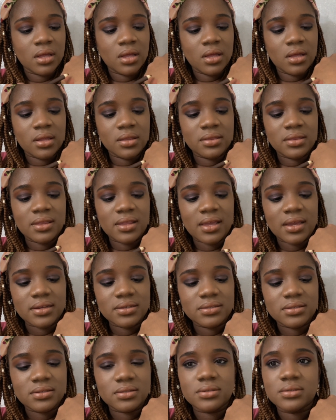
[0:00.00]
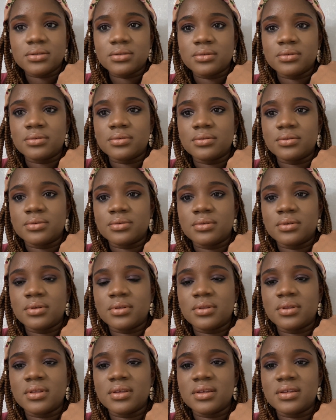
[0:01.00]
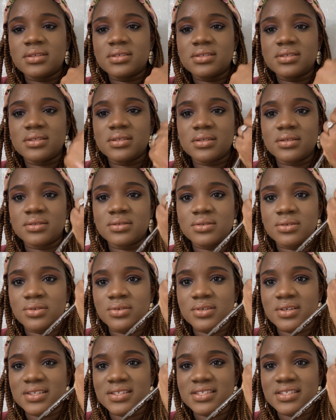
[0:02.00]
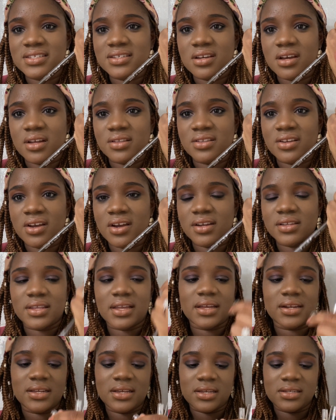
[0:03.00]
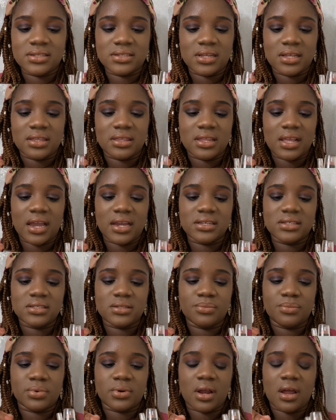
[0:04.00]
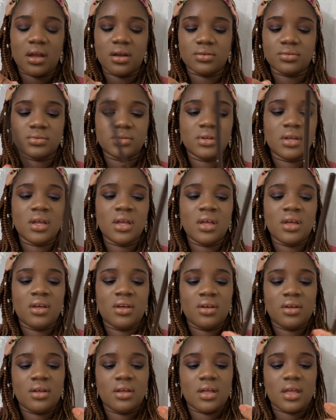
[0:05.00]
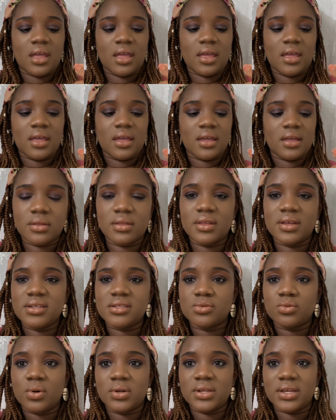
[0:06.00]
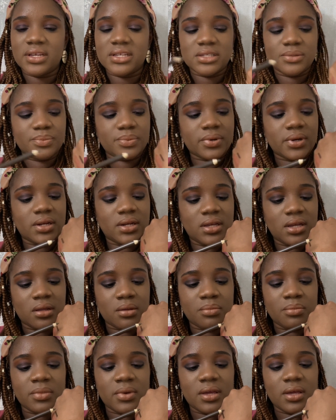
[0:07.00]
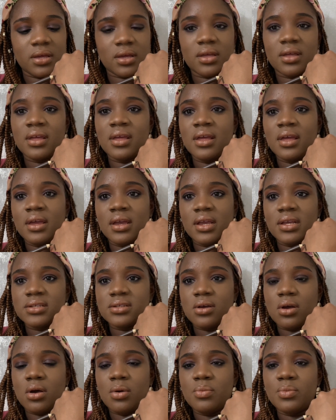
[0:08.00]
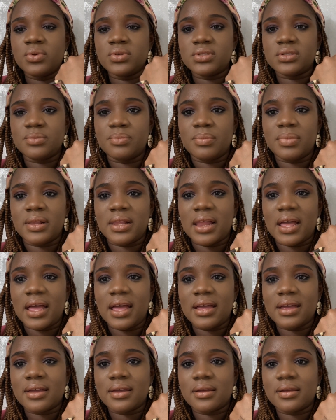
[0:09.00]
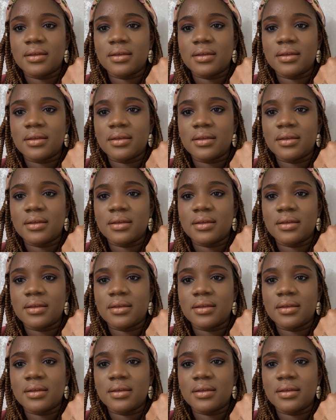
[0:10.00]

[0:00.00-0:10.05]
next to this, so you can see how dark that is, a nice brown. And this one is Pretty in Mink. It's almost black.